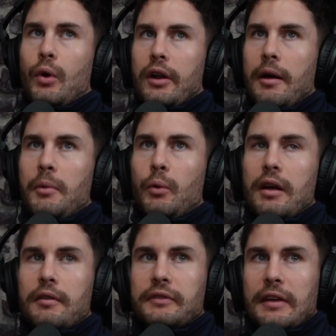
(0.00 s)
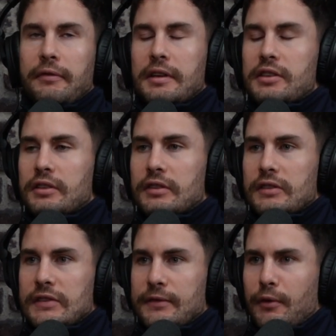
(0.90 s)
what I'm aware of
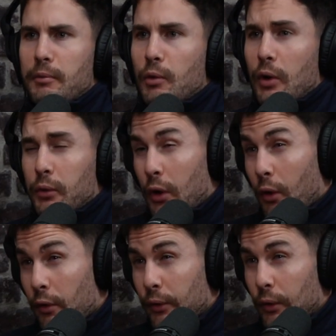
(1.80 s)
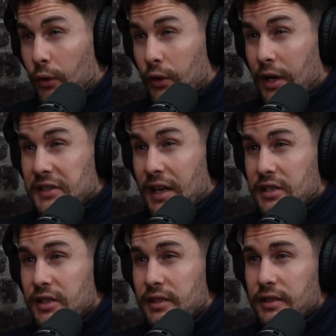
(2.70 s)
definitions from the World Health
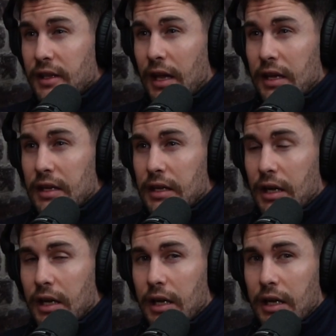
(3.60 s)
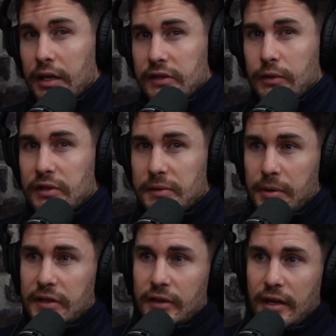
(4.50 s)
Organization, they sort of
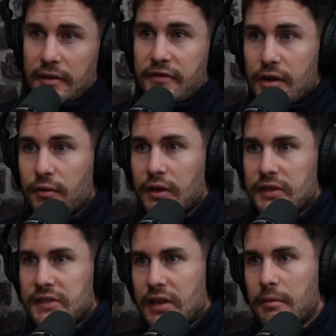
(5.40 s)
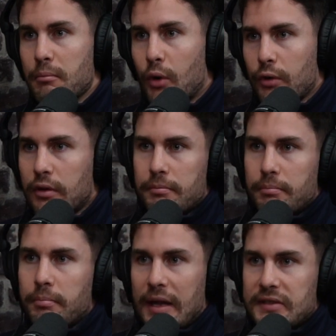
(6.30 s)
split into like vigorous and moderate
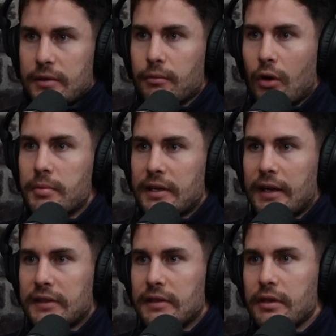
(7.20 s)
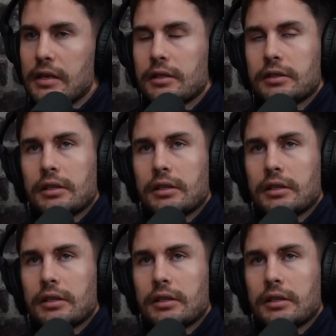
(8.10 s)
based aerobic activity.